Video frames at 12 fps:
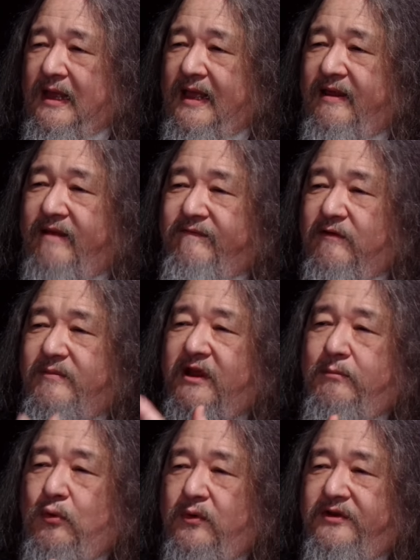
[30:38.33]
And, and from
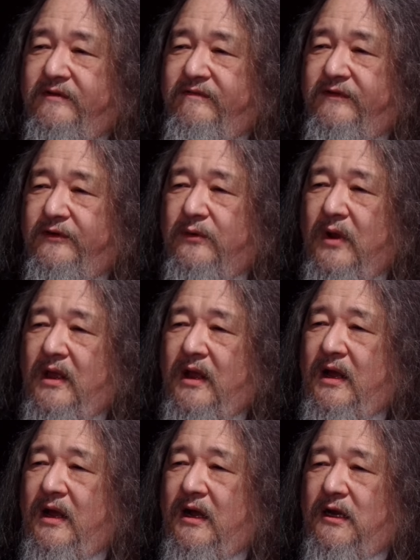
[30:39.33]
their point of view,
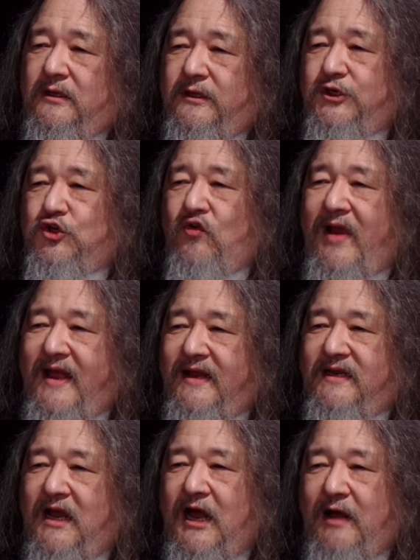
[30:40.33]
uh, uh, the
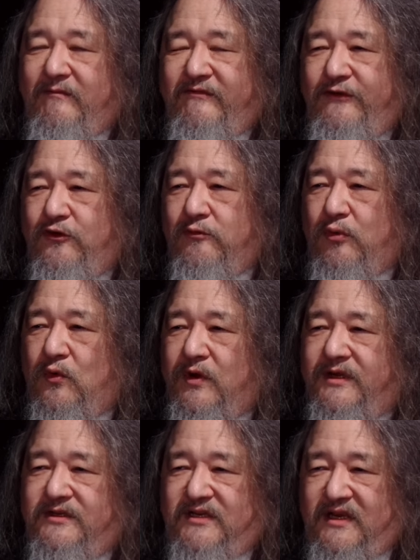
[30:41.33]
tradcomp
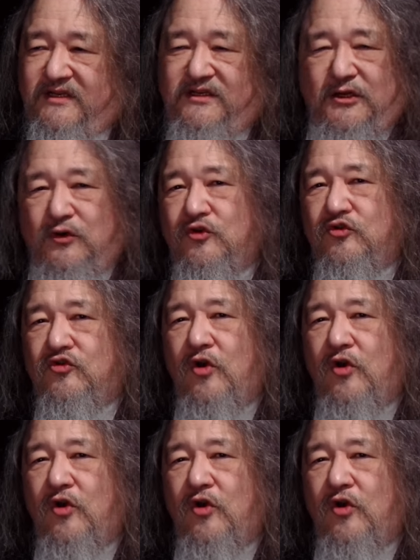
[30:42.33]
viewpoint says, you know,